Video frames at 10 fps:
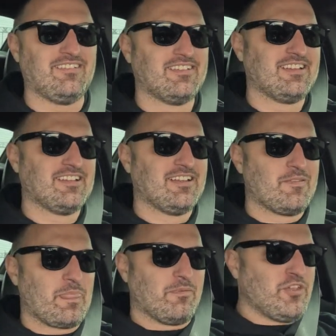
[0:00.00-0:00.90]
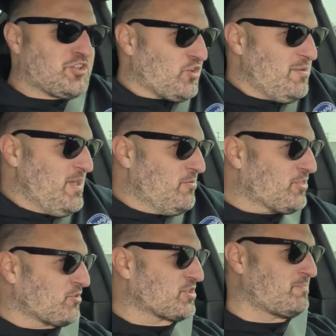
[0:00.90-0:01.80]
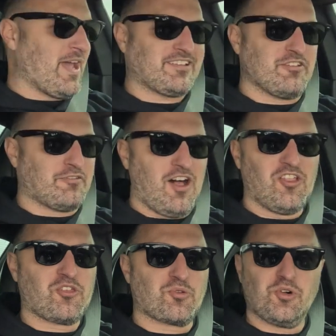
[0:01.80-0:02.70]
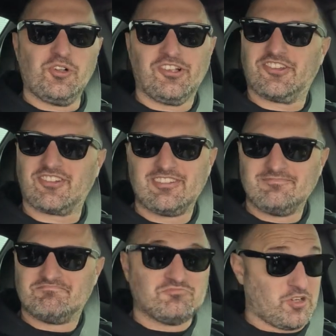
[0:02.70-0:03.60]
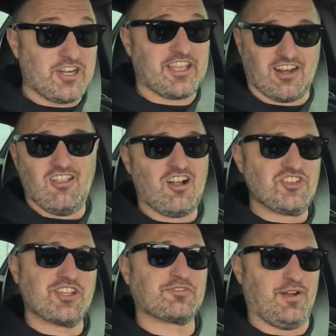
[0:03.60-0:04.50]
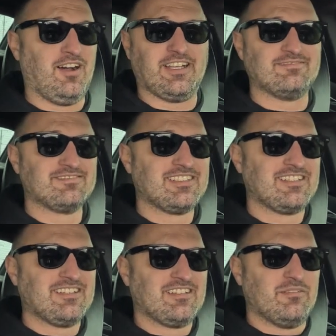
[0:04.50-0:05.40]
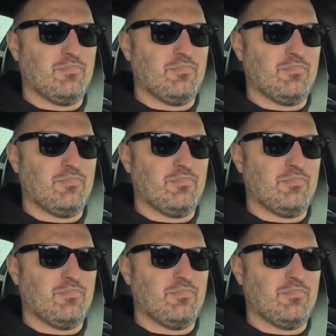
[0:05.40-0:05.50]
You treat me with respect, you follow the rules, we're gonna get along just fine.